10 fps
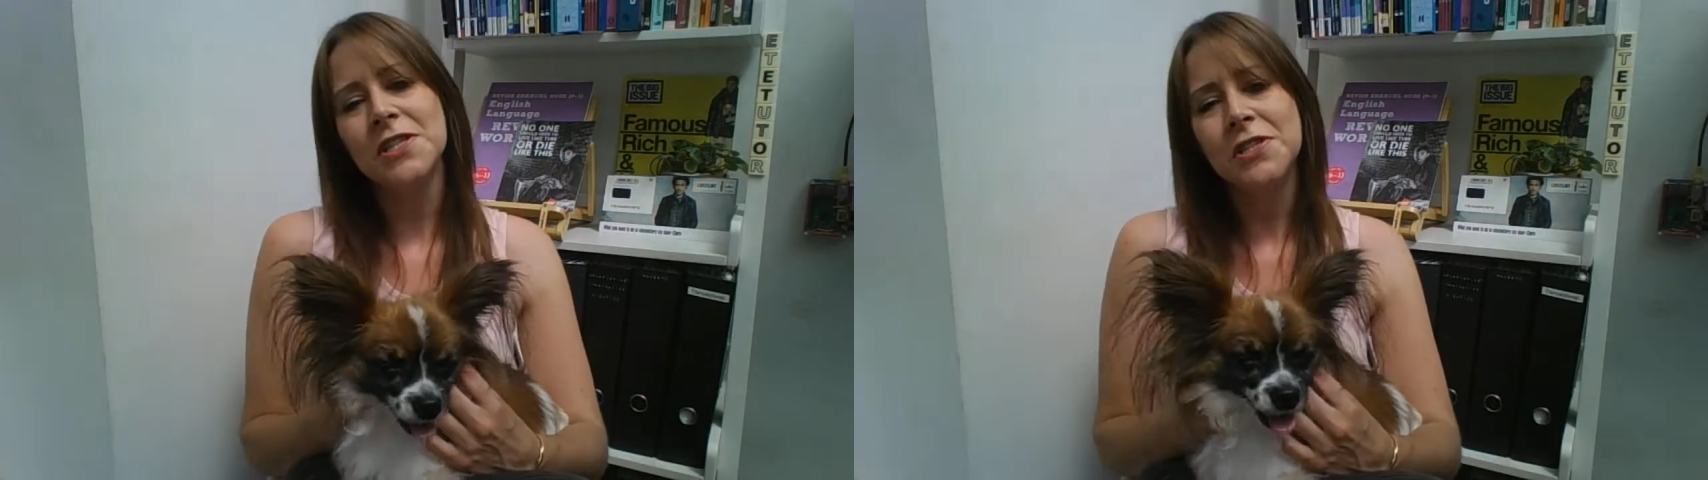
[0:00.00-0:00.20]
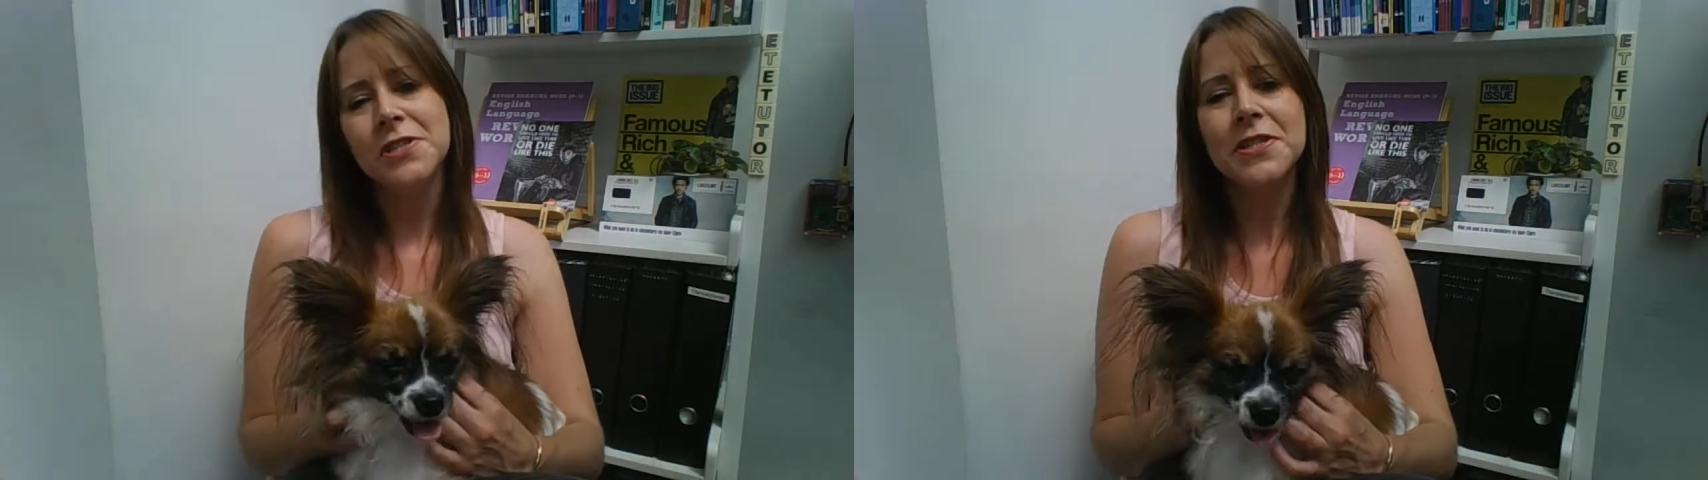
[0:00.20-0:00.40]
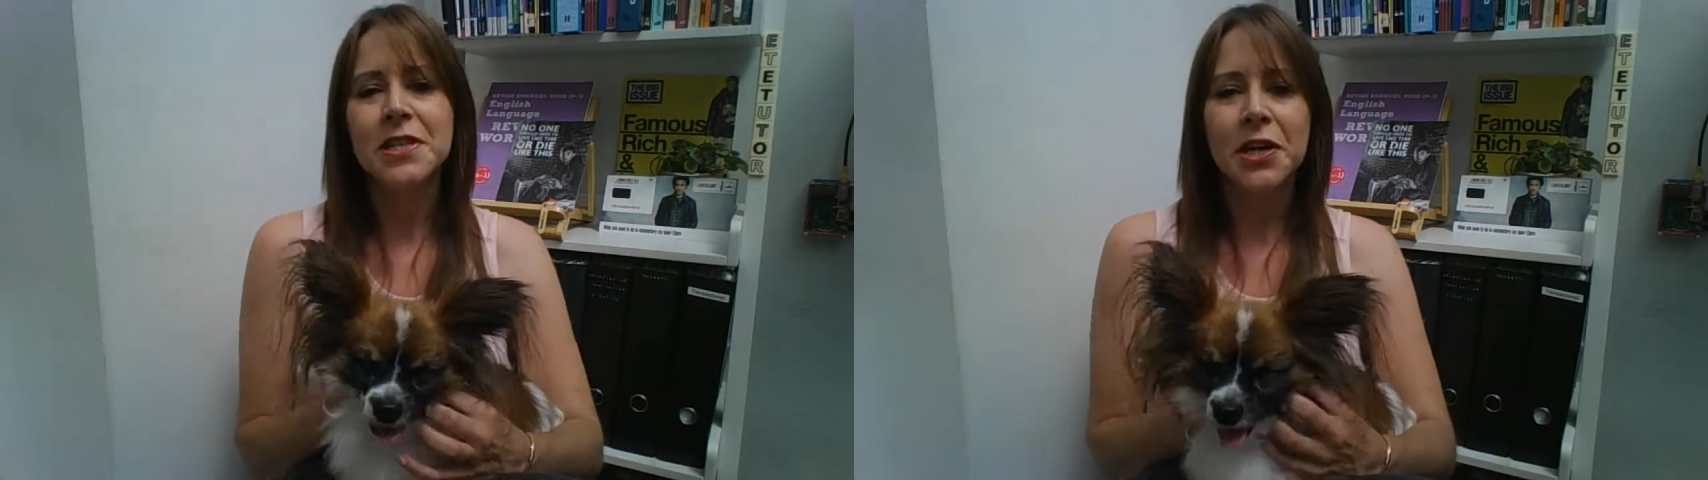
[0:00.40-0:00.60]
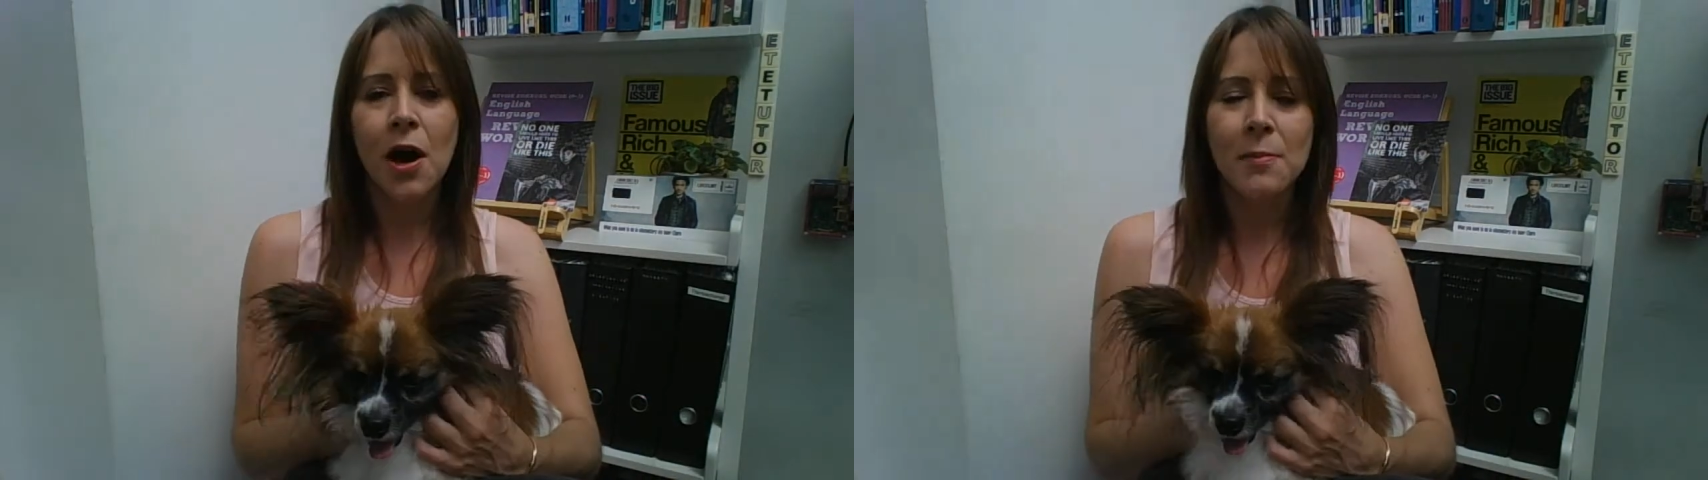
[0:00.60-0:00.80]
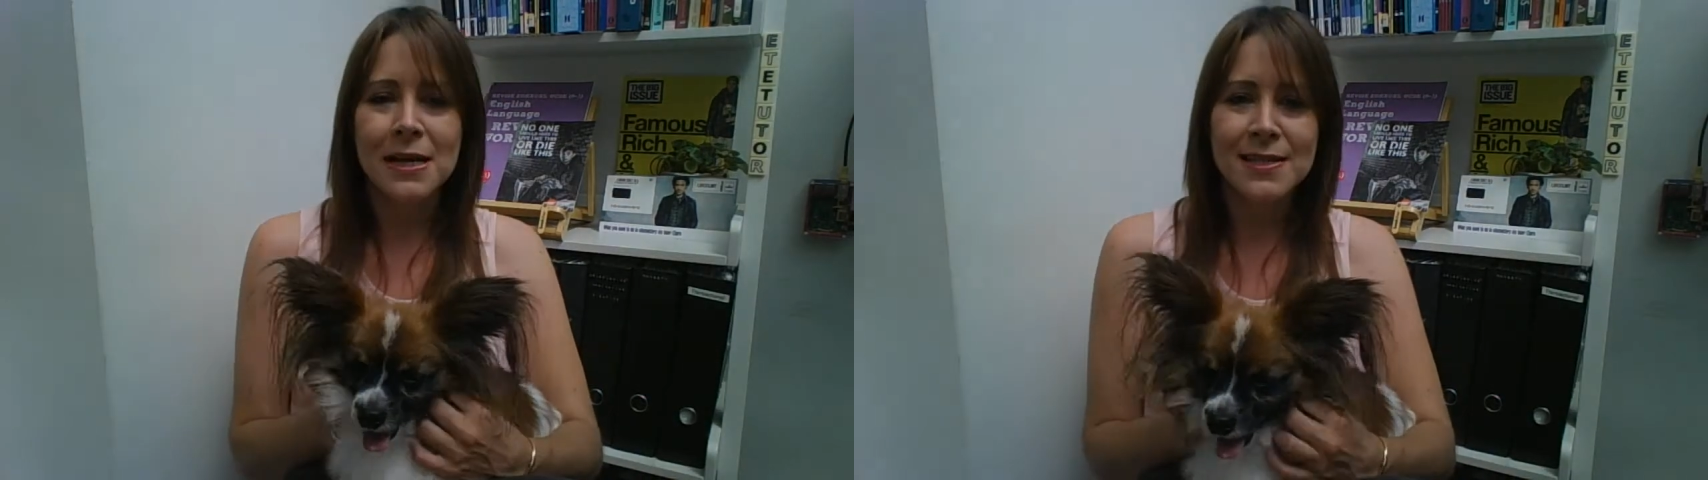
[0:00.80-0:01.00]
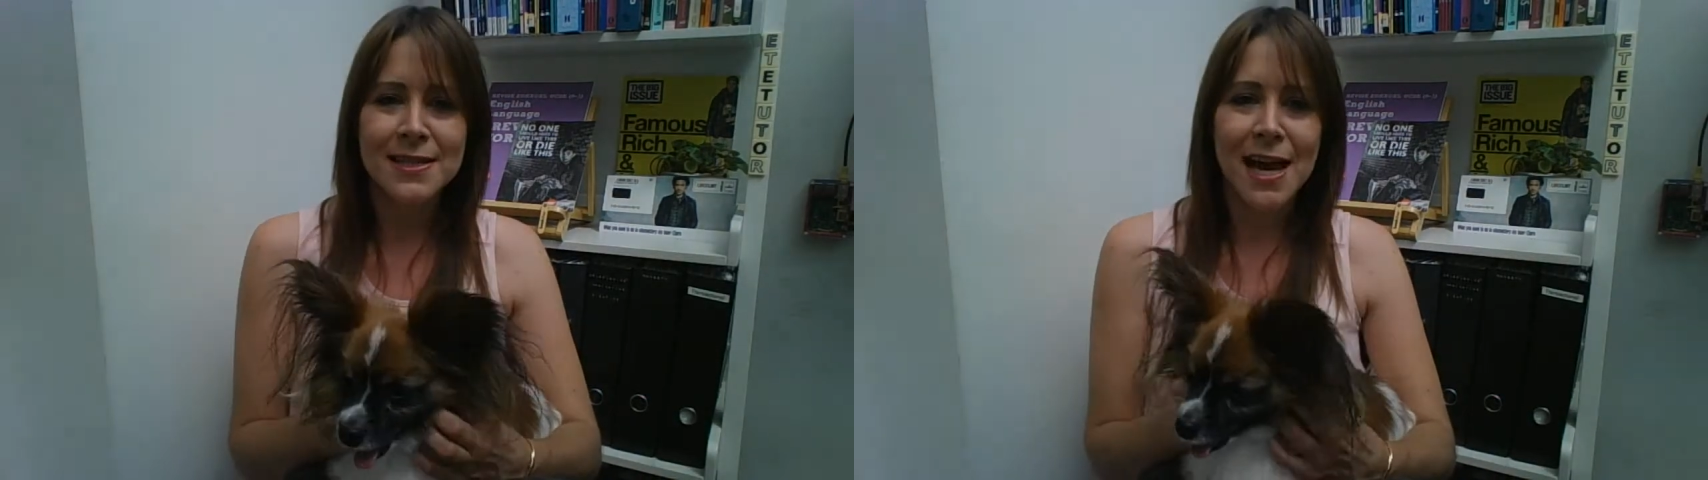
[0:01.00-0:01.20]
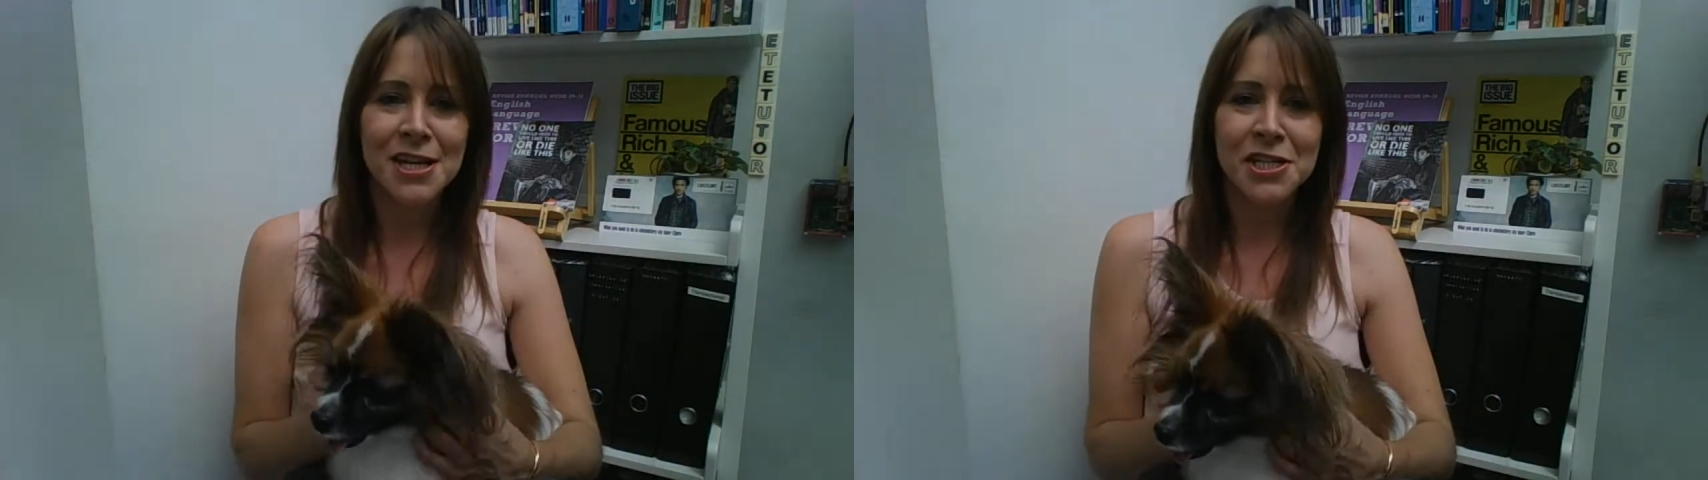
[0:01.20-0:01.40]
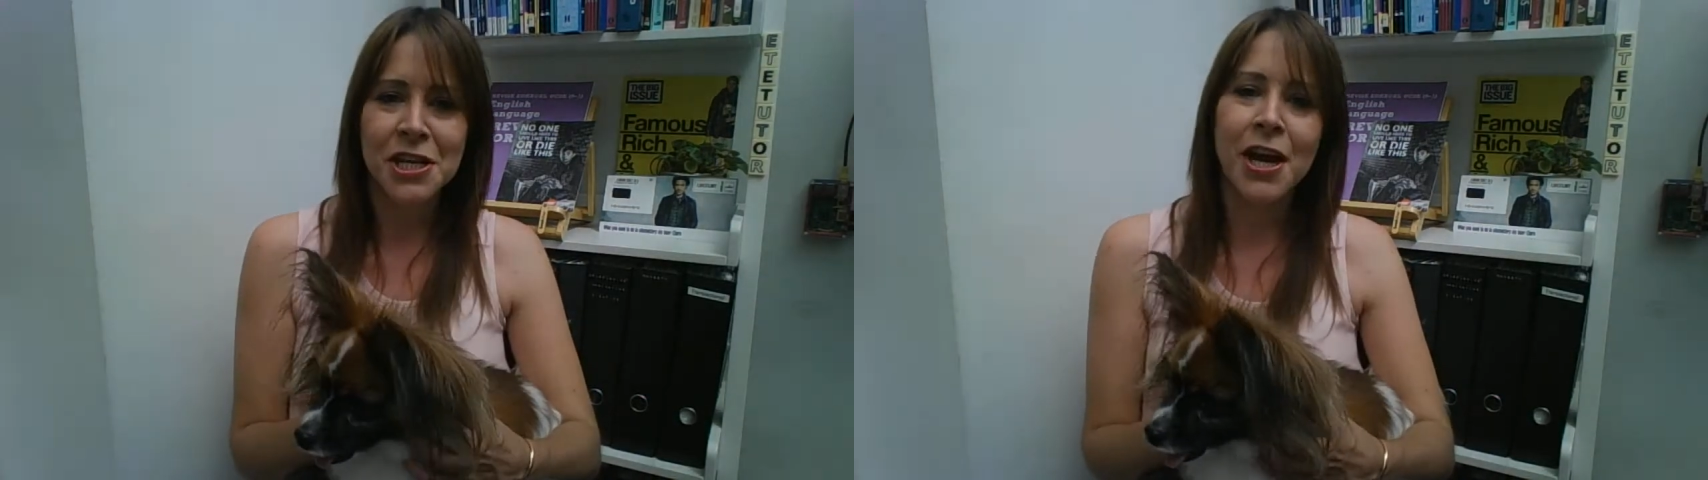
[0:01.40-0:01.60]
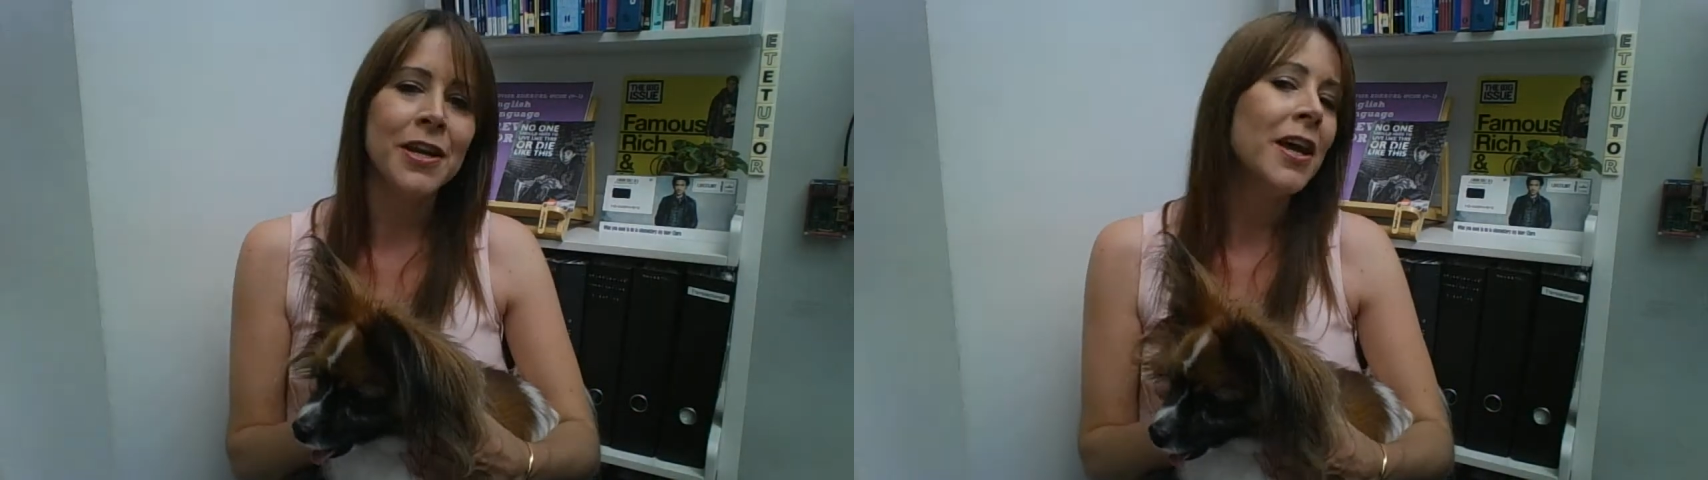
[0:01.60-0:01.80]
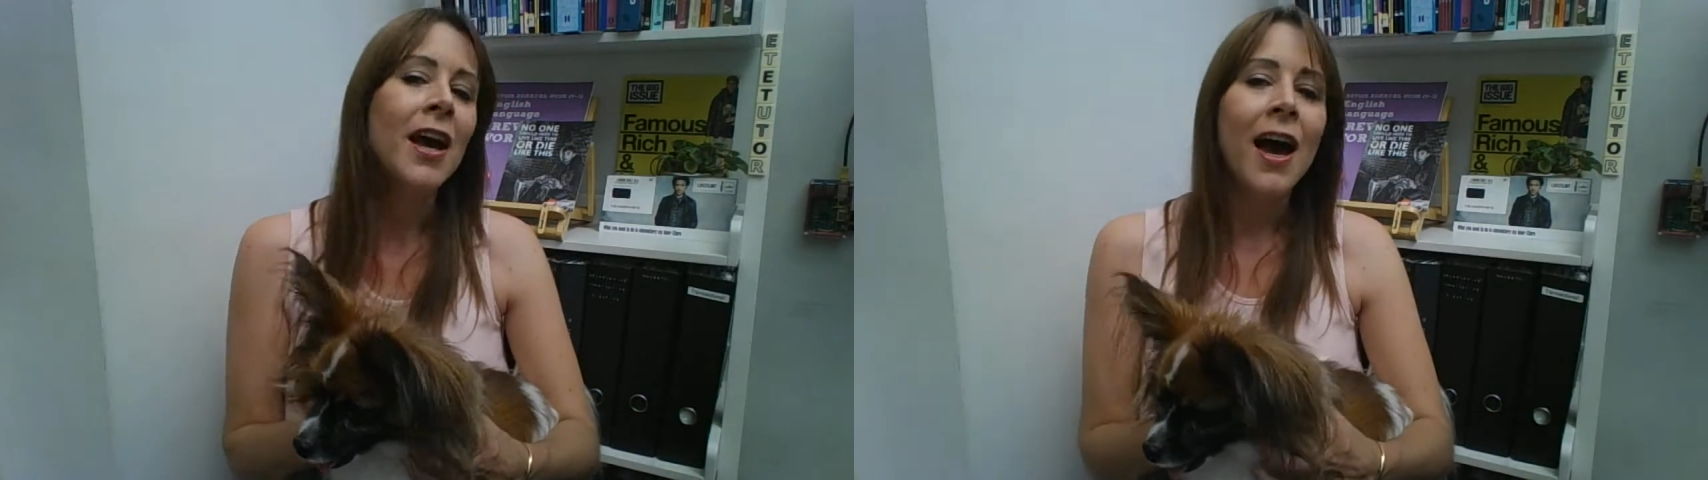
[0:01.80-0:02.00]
use the comment section,